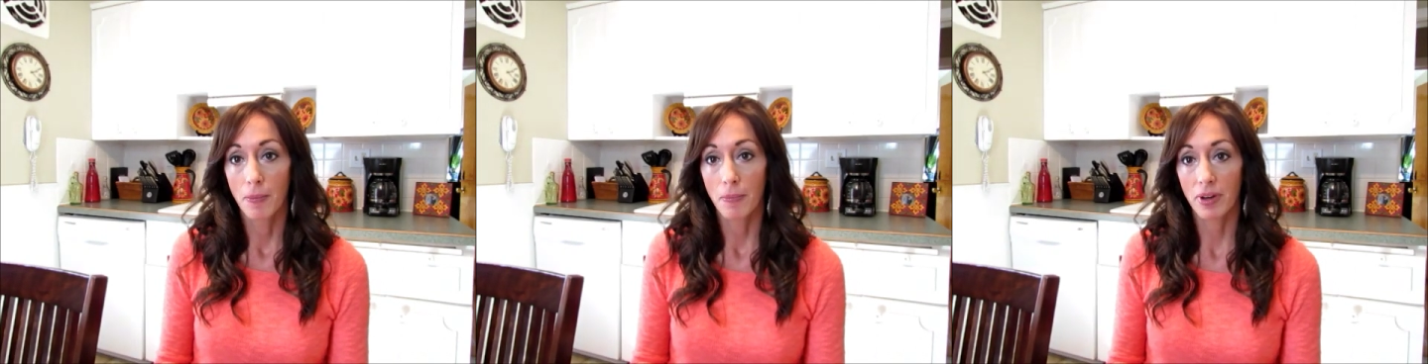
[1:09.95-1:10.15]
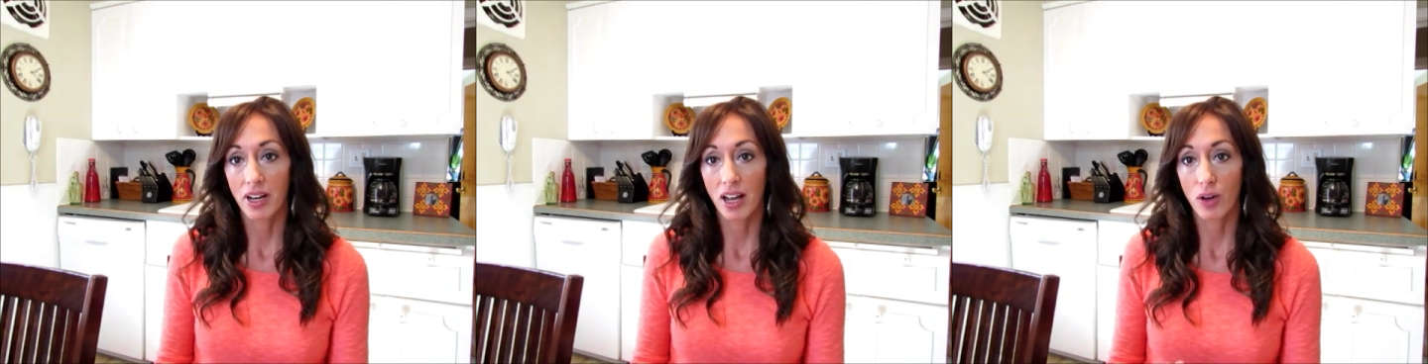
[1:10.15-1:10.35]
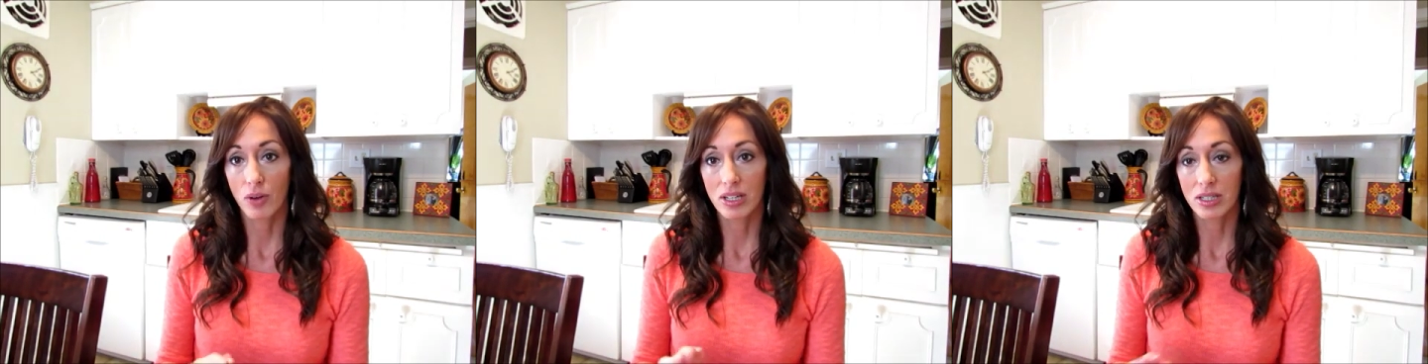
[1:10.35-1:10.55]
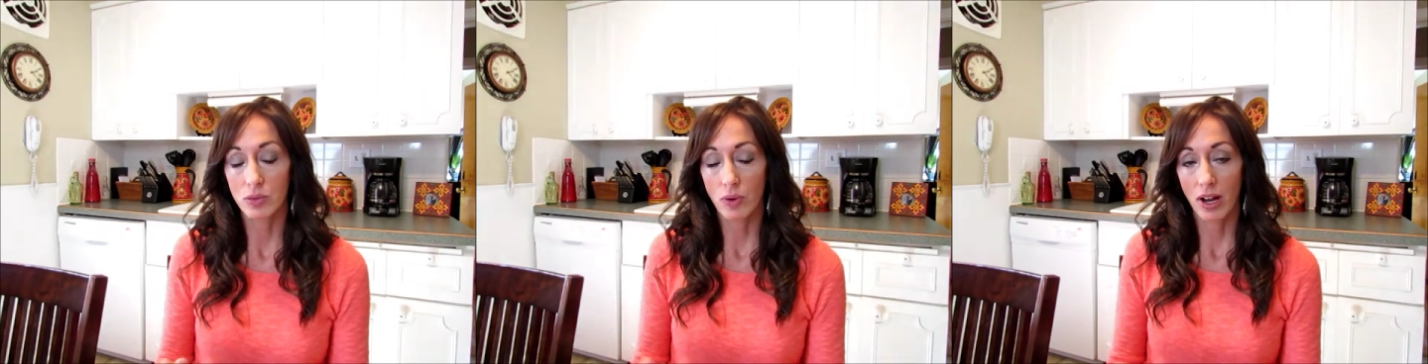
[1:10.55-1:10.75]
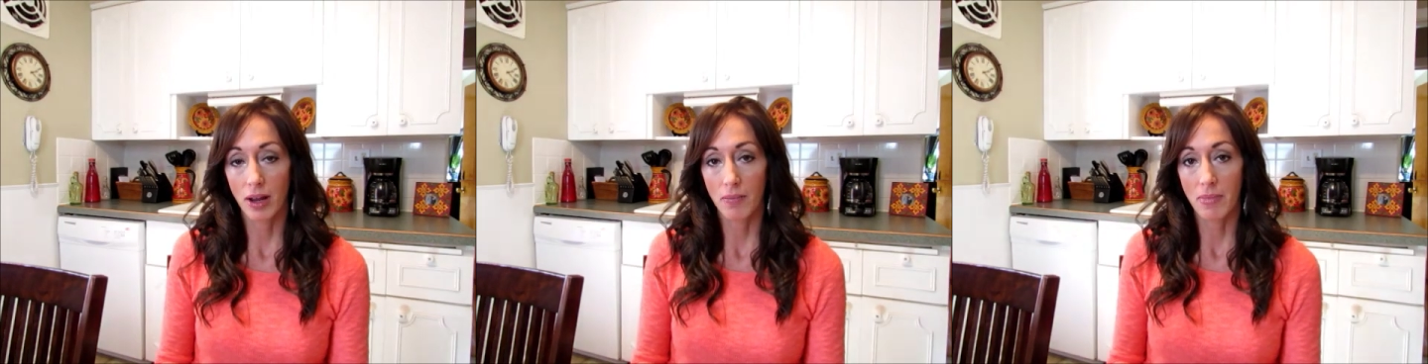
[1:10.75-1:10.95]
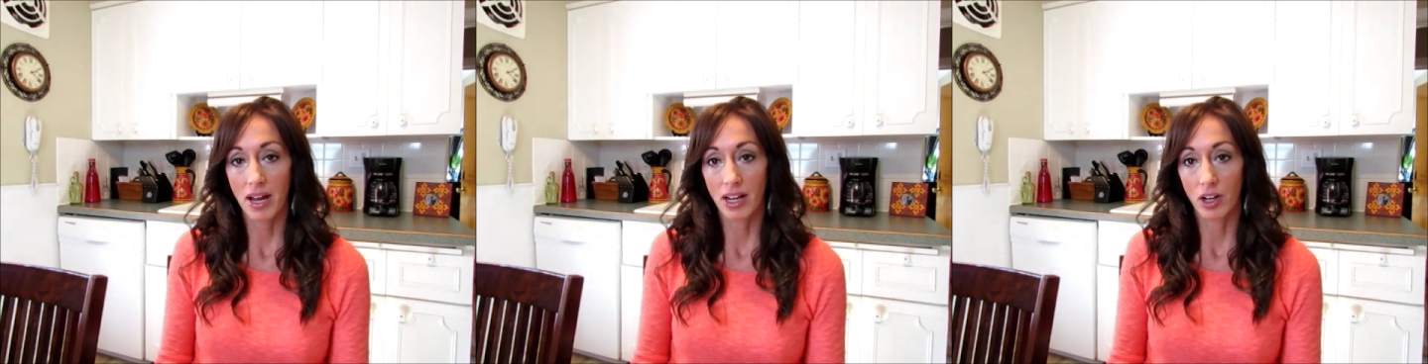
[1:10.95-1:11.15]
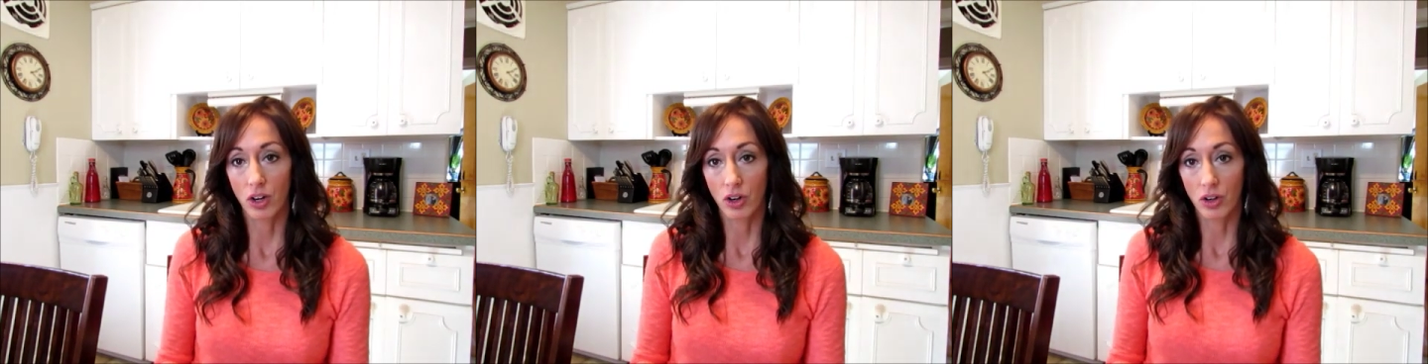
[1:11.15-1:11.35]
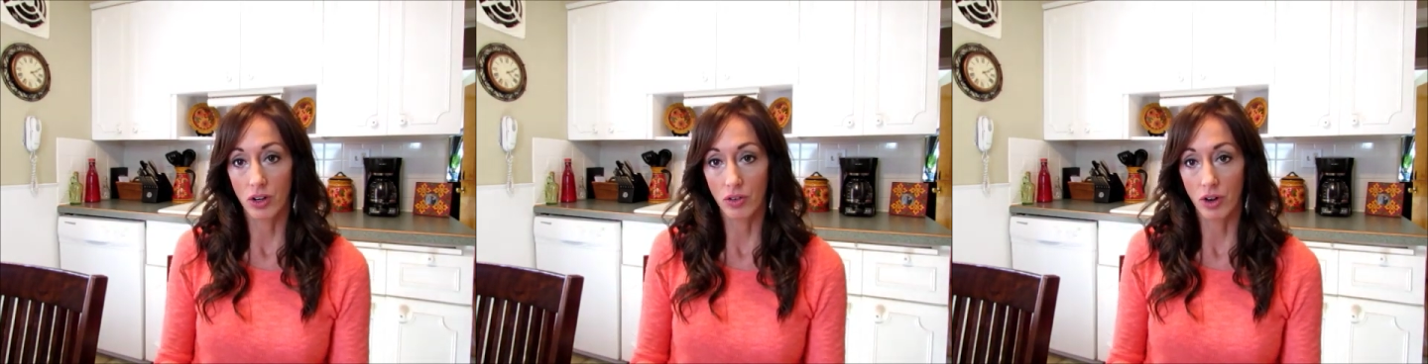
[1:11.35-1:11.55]
but I always write my
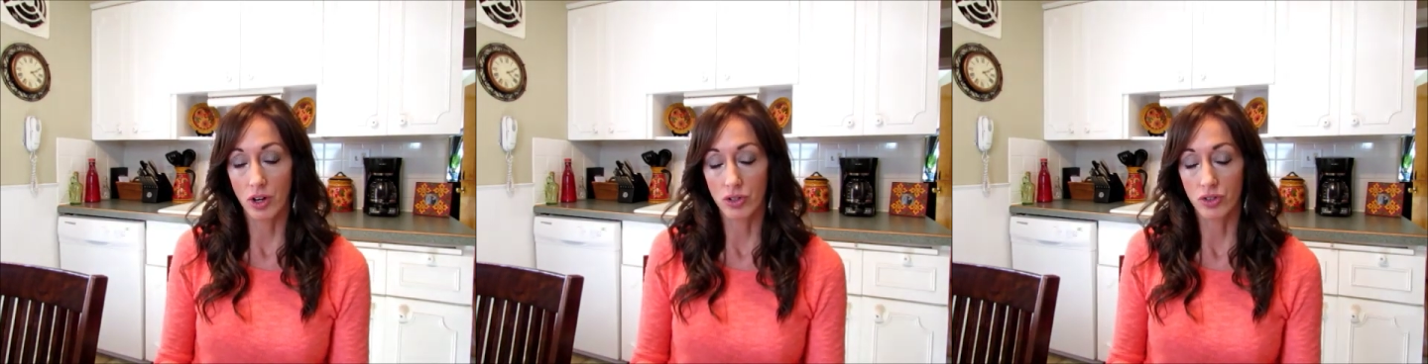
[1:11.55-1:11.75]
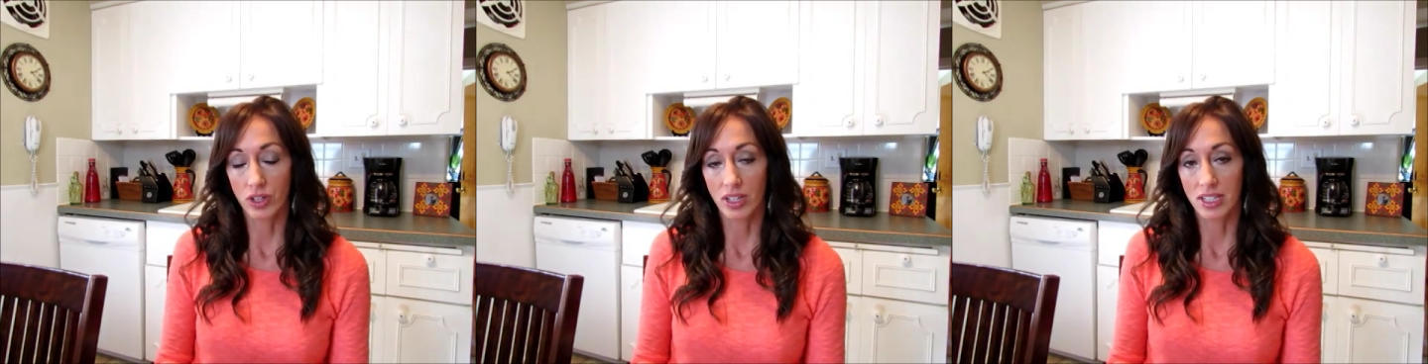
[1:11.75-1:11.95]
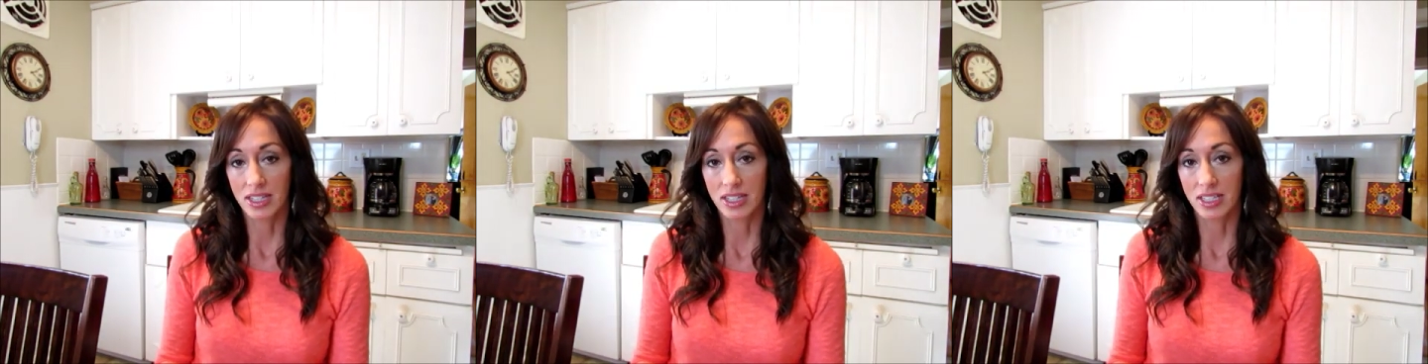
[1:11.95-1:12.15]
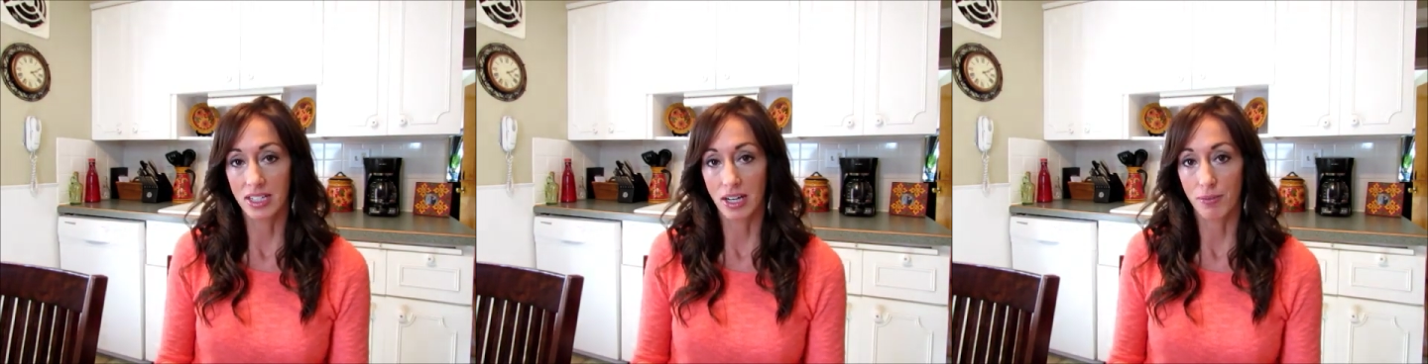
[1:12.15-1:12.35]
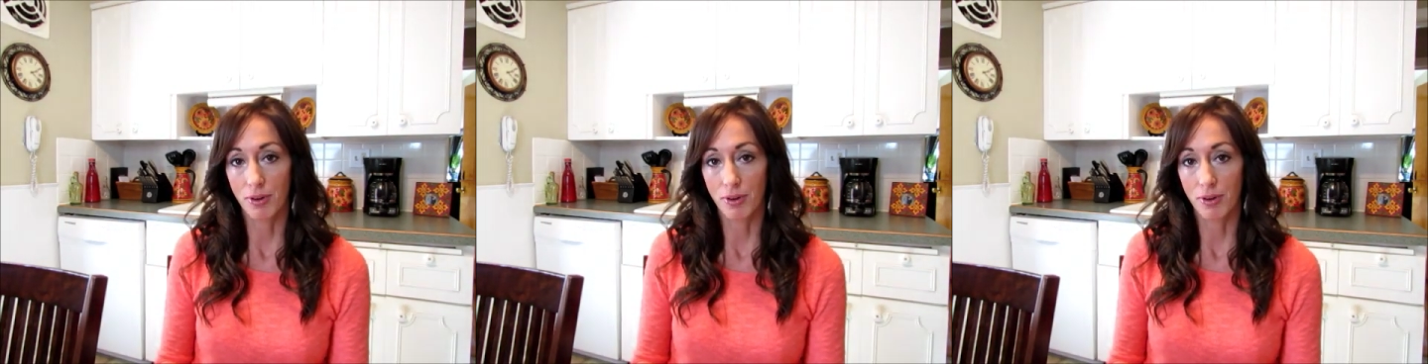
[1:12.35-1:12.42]
grocery list the day